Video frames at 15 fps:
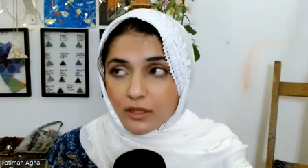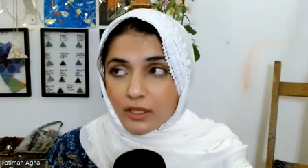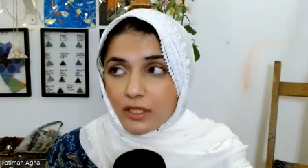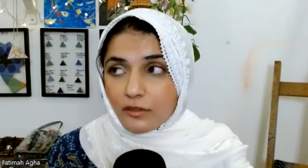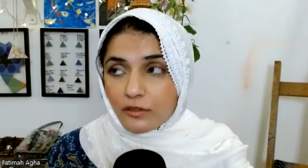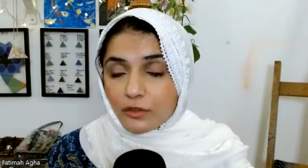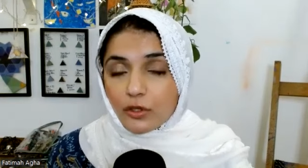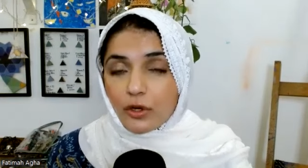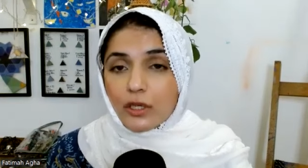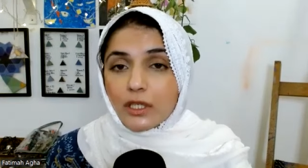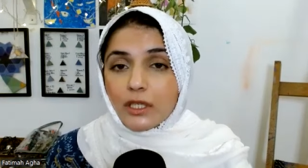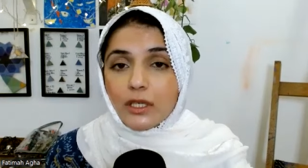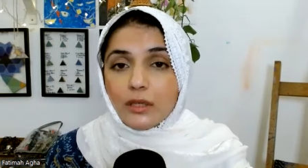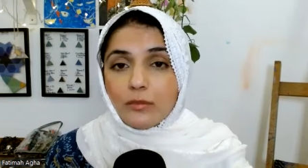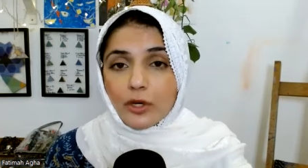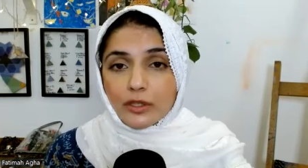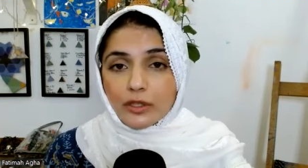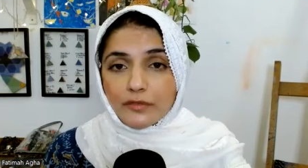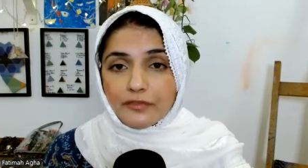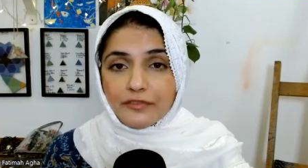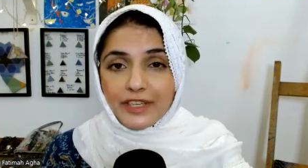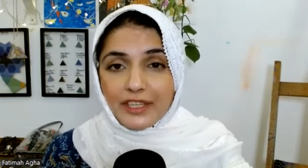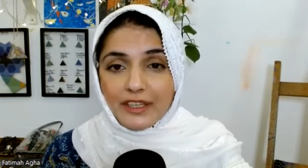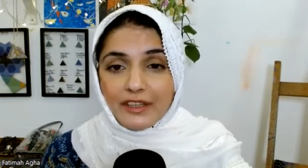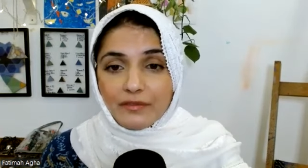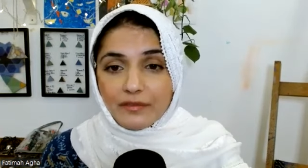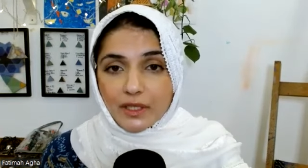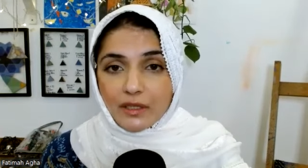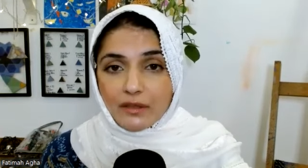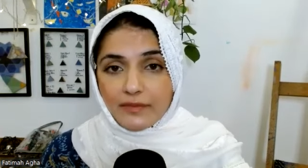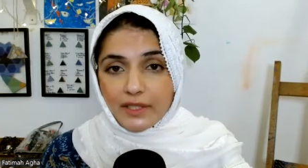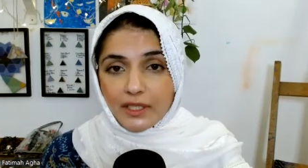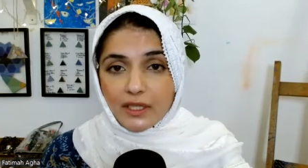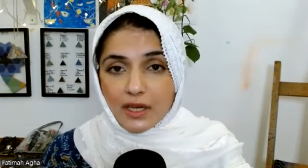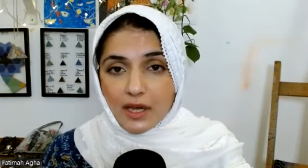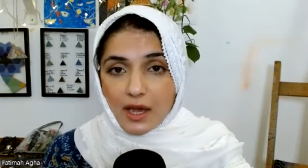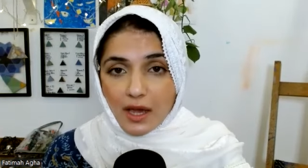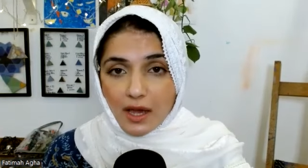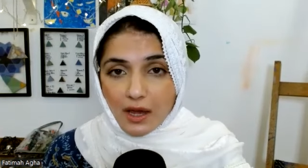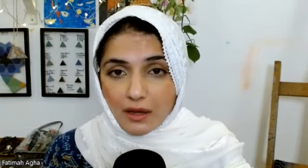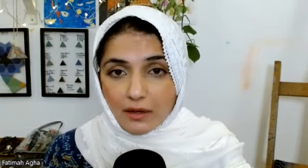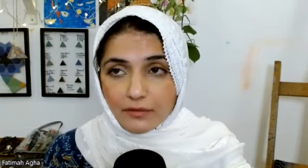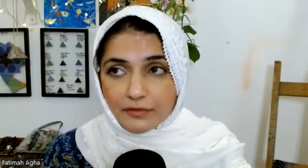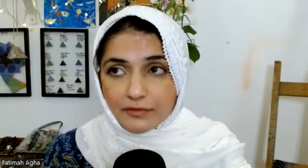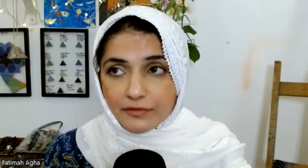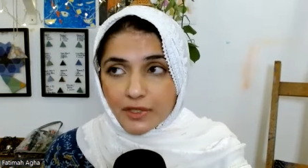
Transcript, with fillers: He's talking about the free will we have